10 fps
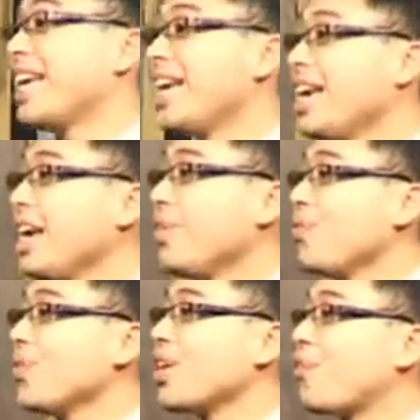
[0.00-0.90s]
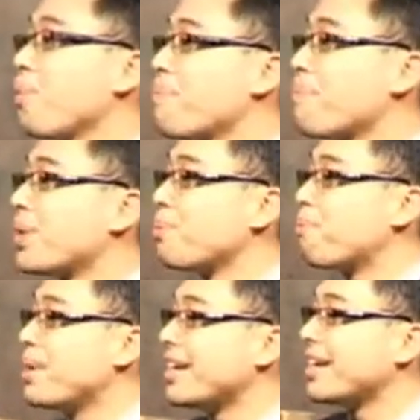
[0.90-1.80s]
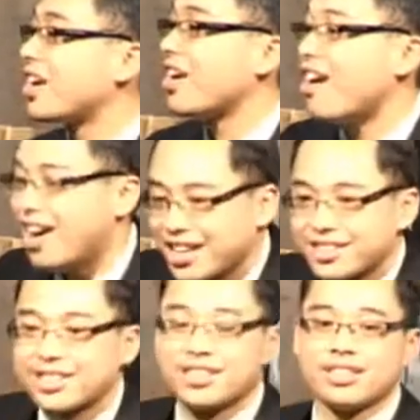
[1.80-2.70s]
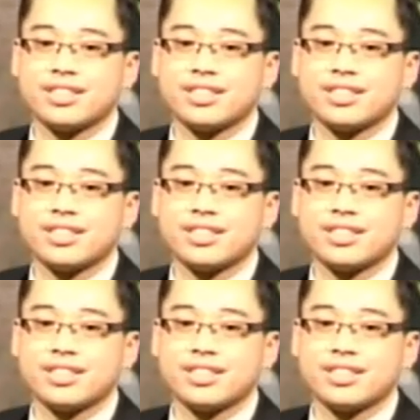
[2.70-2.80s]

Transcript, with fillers: Even if it meant being caught.